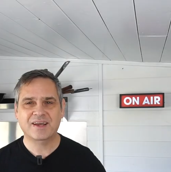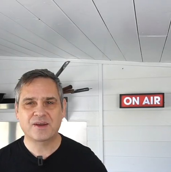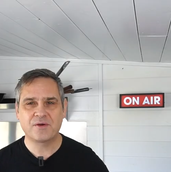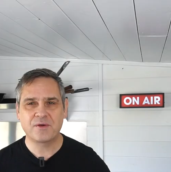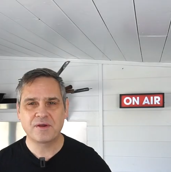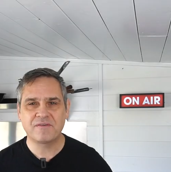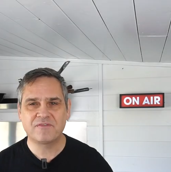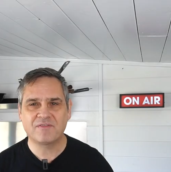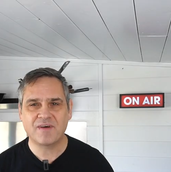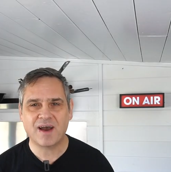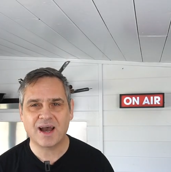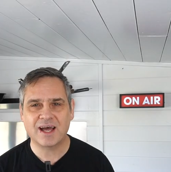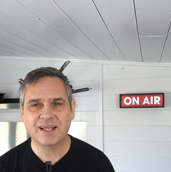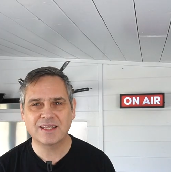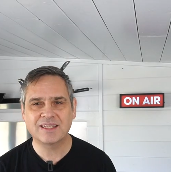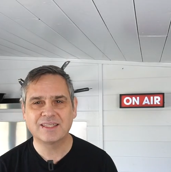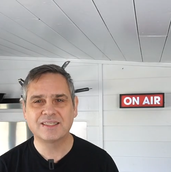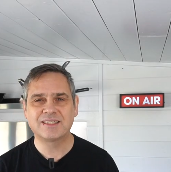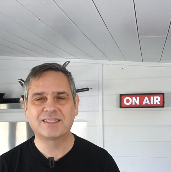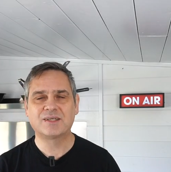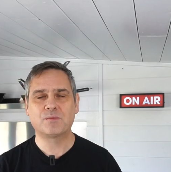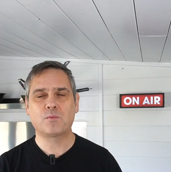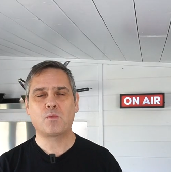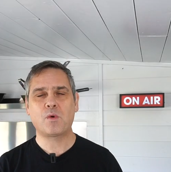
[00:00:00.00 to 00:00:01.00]
curry
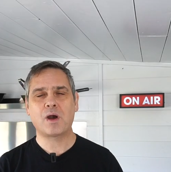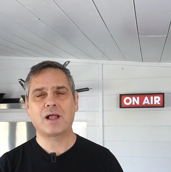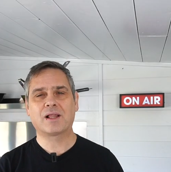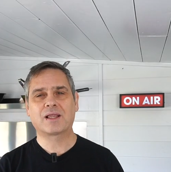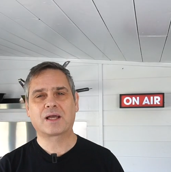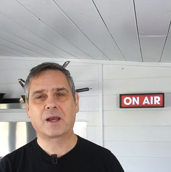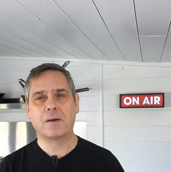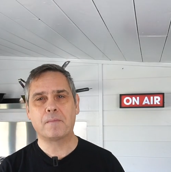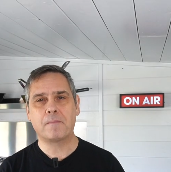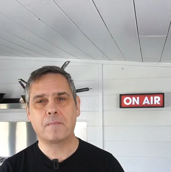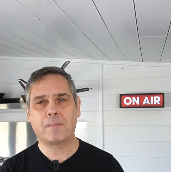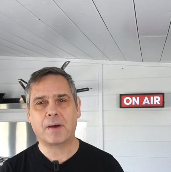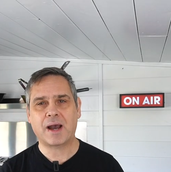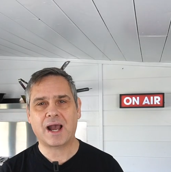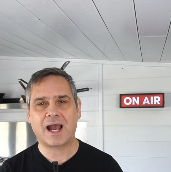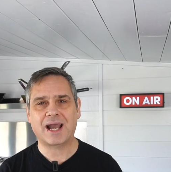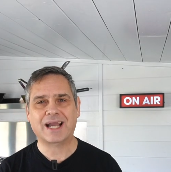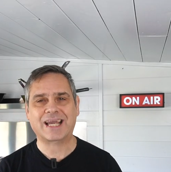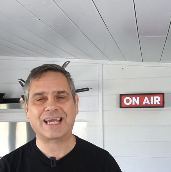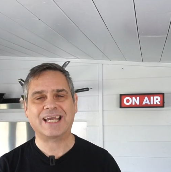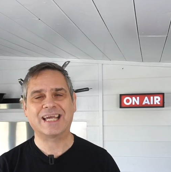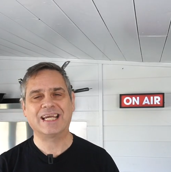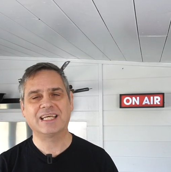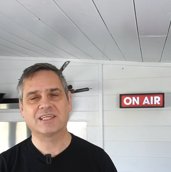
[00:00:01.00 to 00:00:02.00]
fans, welcome
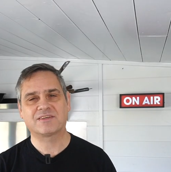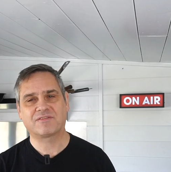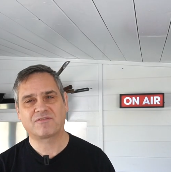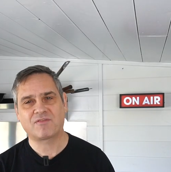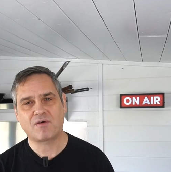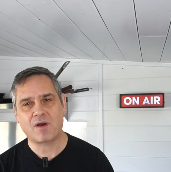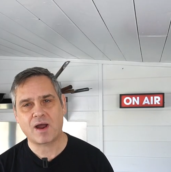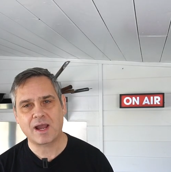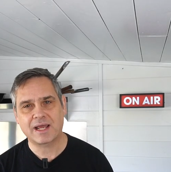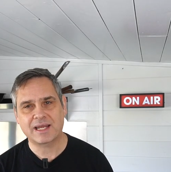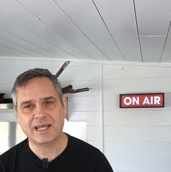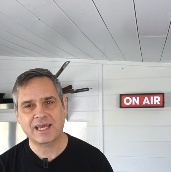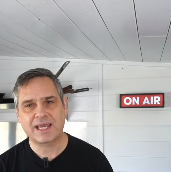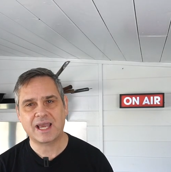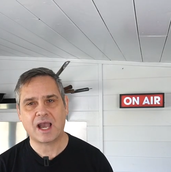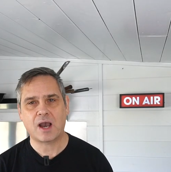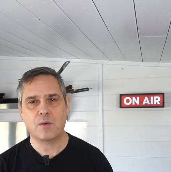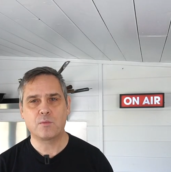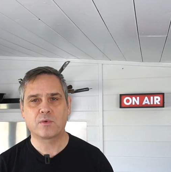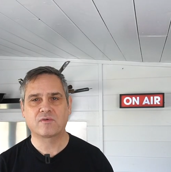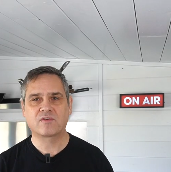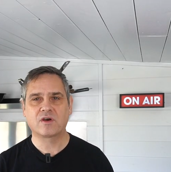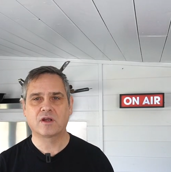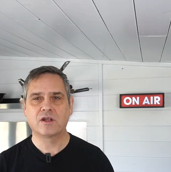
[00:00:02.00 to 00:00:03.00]
back. It's Friday
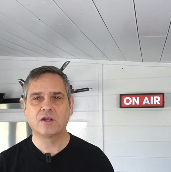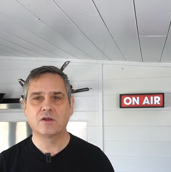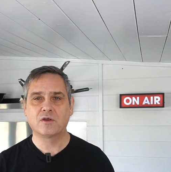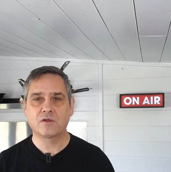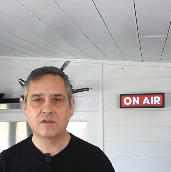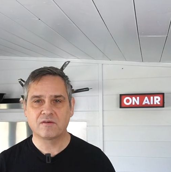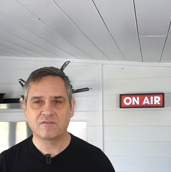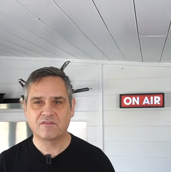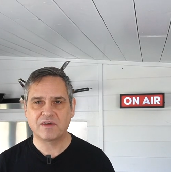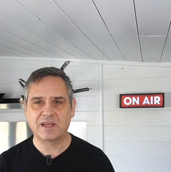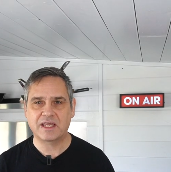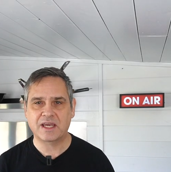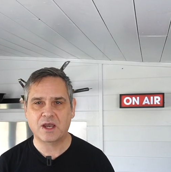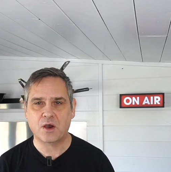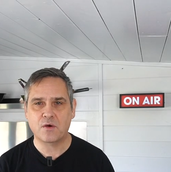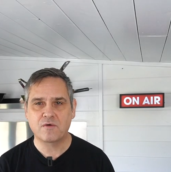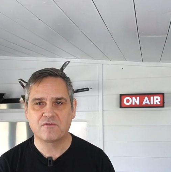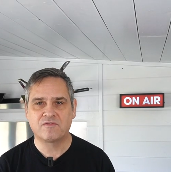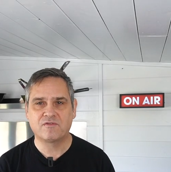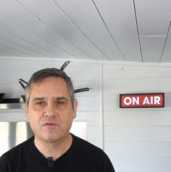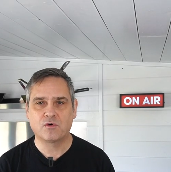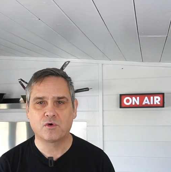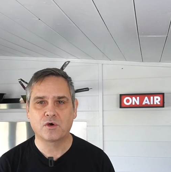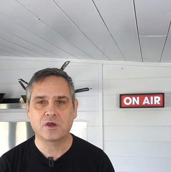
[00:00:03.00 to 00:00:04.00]
and we've got another video
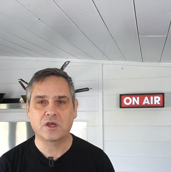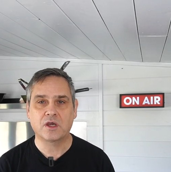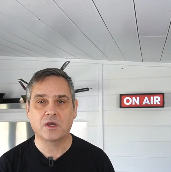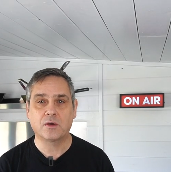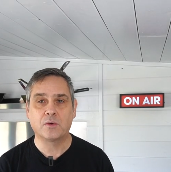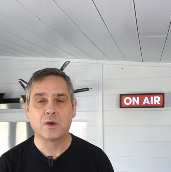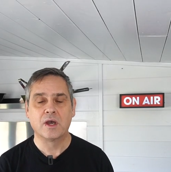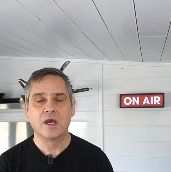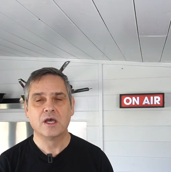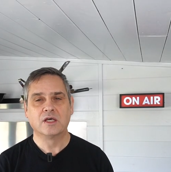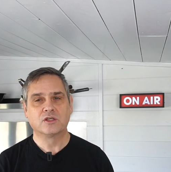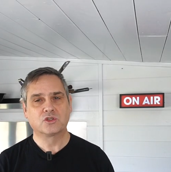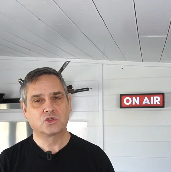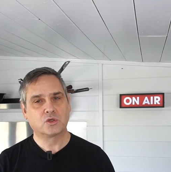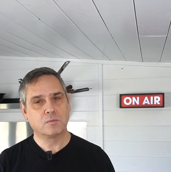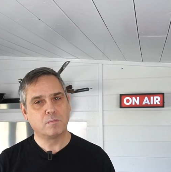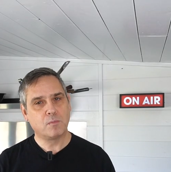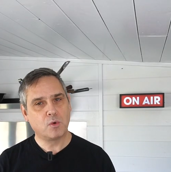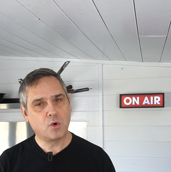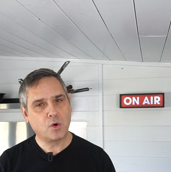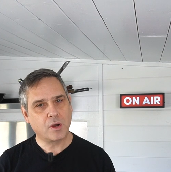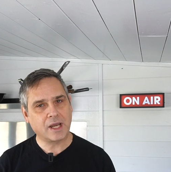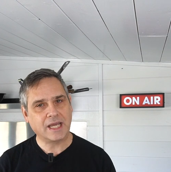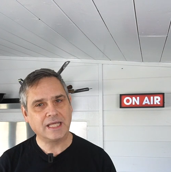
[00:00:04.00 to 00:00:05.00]
for you. Some
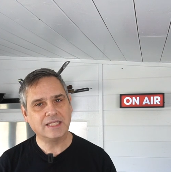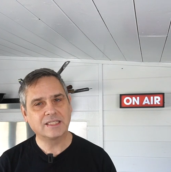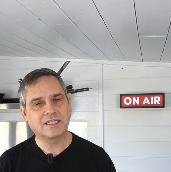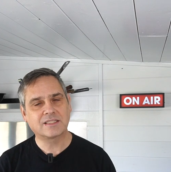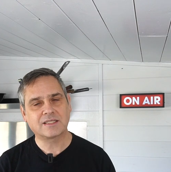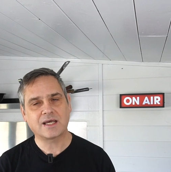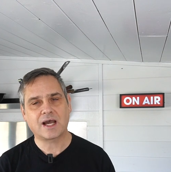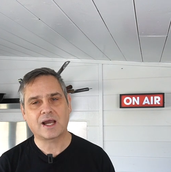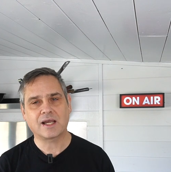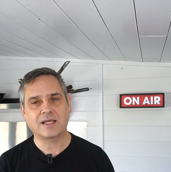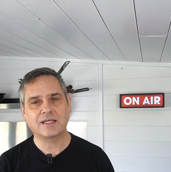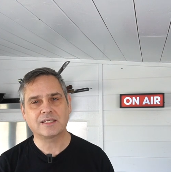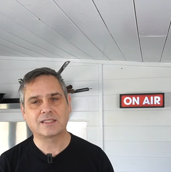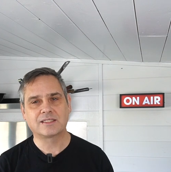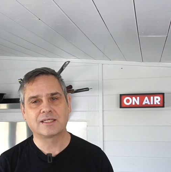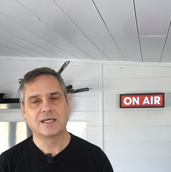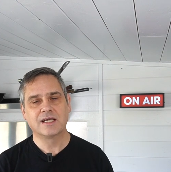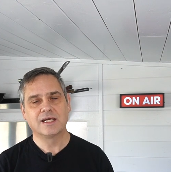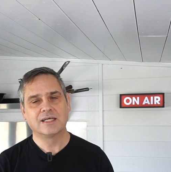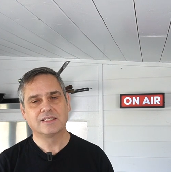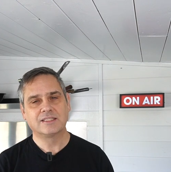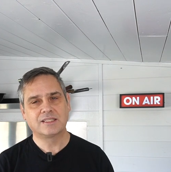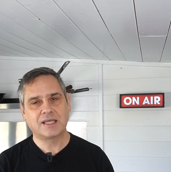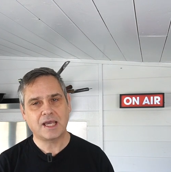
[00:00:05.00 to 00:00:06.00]
more insights,
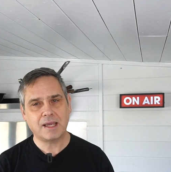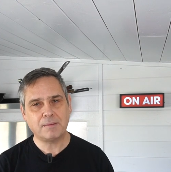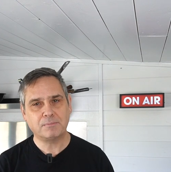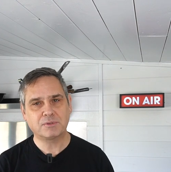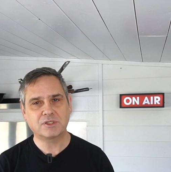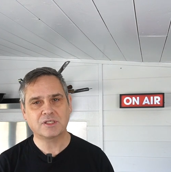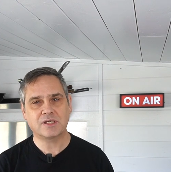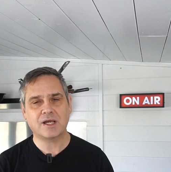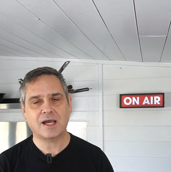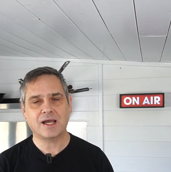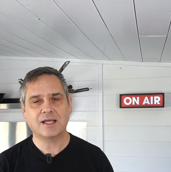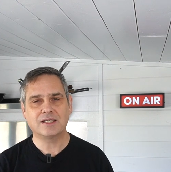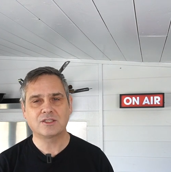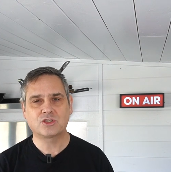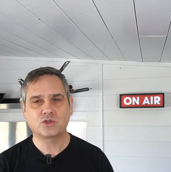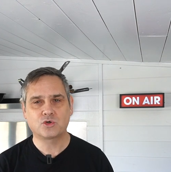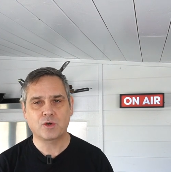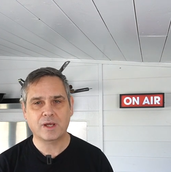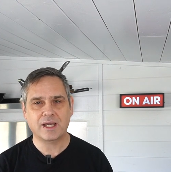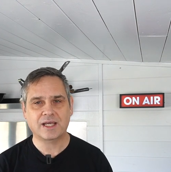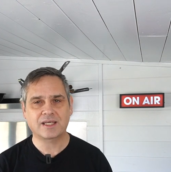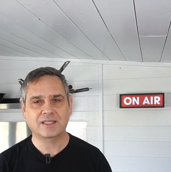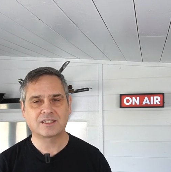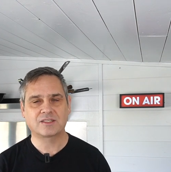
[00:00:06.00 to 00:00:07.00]
tips and
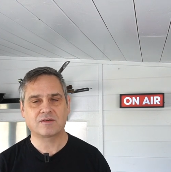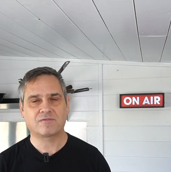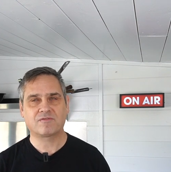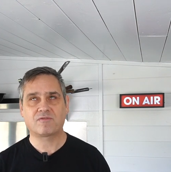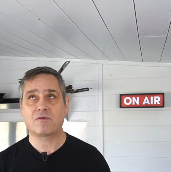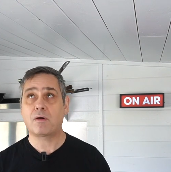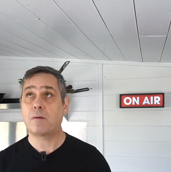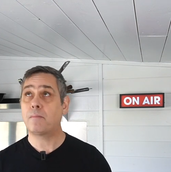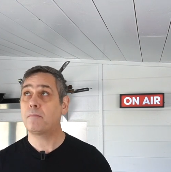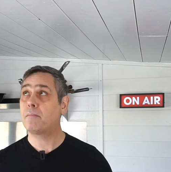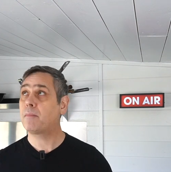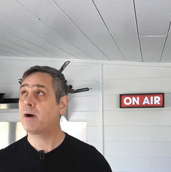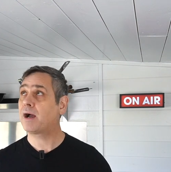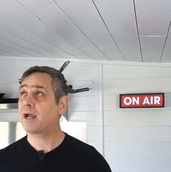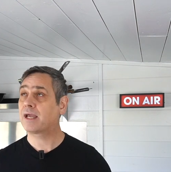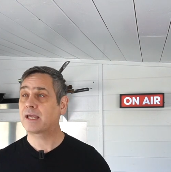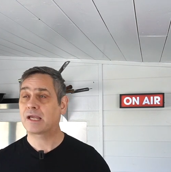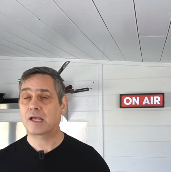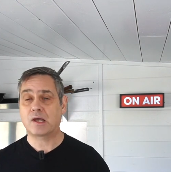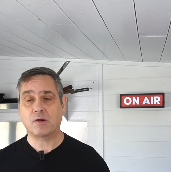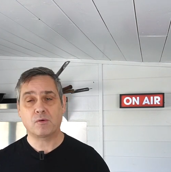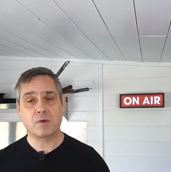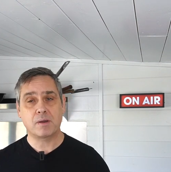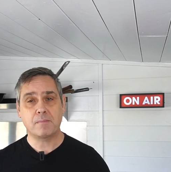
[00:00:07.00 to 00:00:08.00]
tricks from my
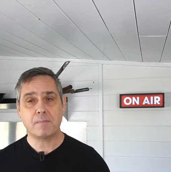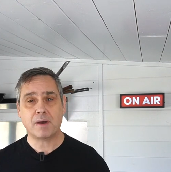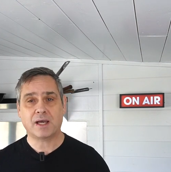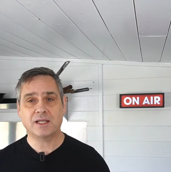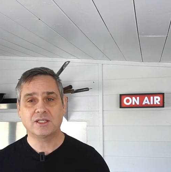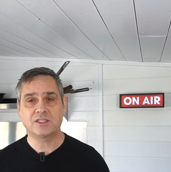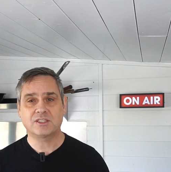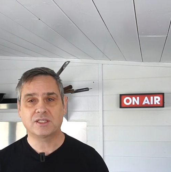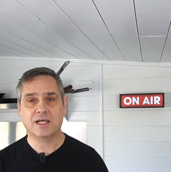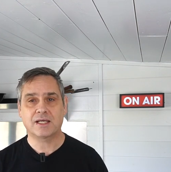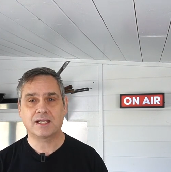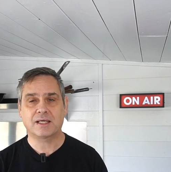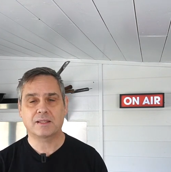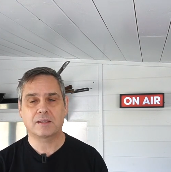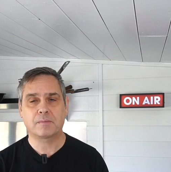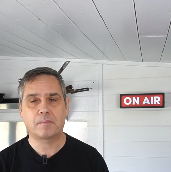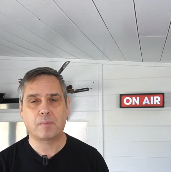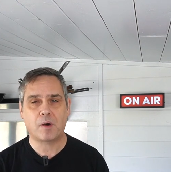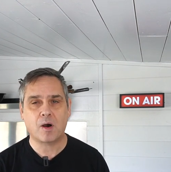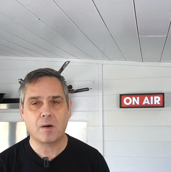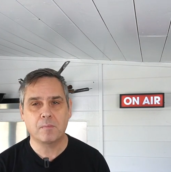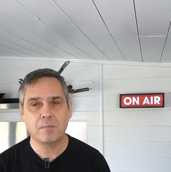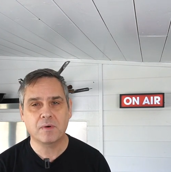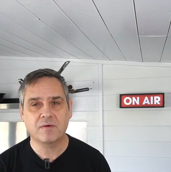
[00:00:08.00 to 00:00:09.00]
curry man shed at the
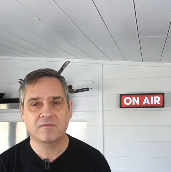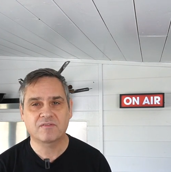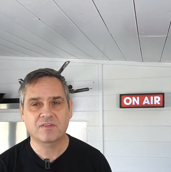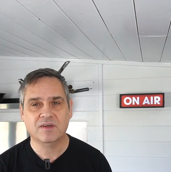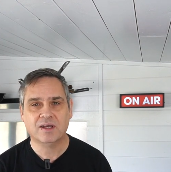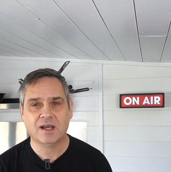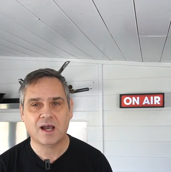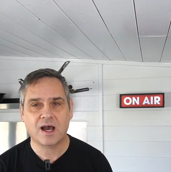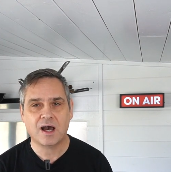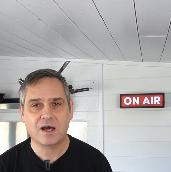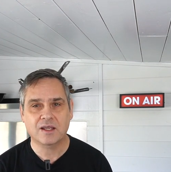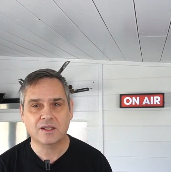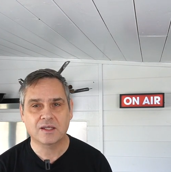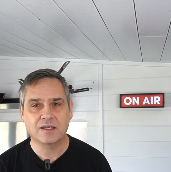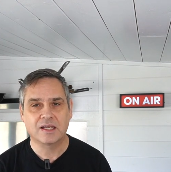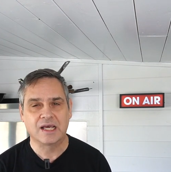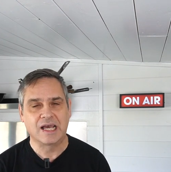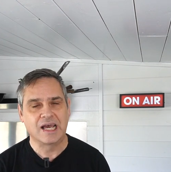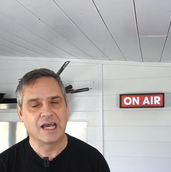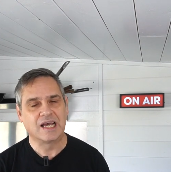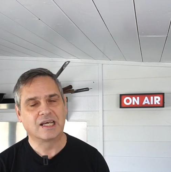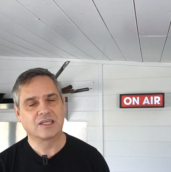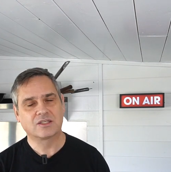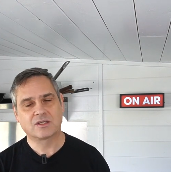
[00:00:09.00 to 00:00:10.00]
bottom of the garden.
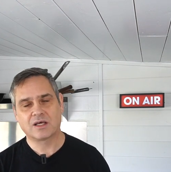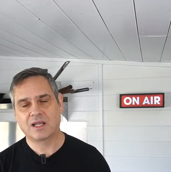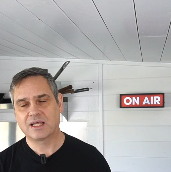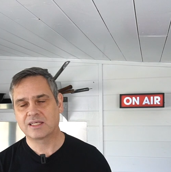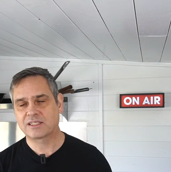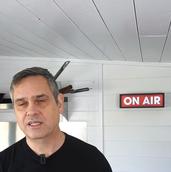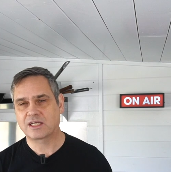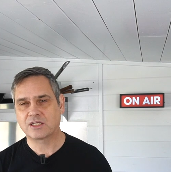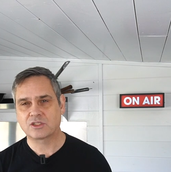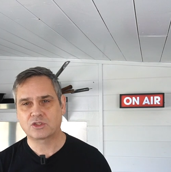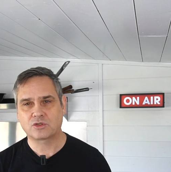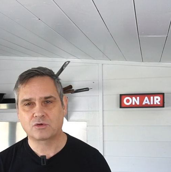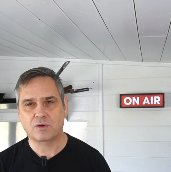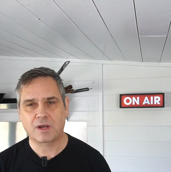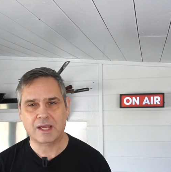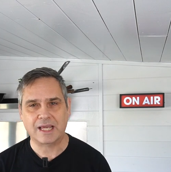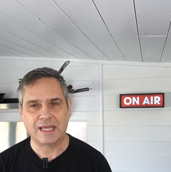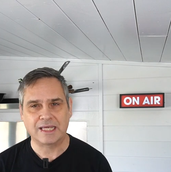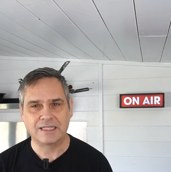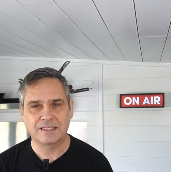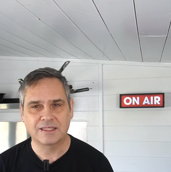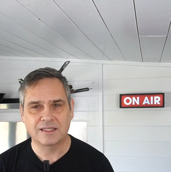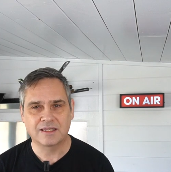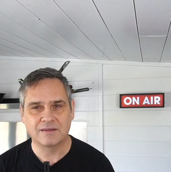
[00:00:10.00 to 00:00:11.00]
So let's go straight
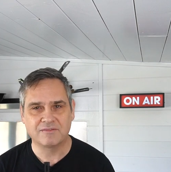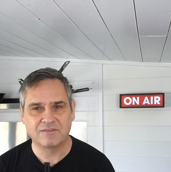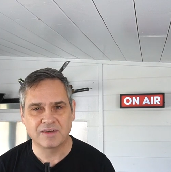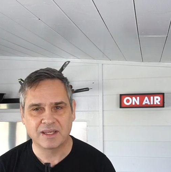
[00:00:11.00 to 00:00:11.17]
into the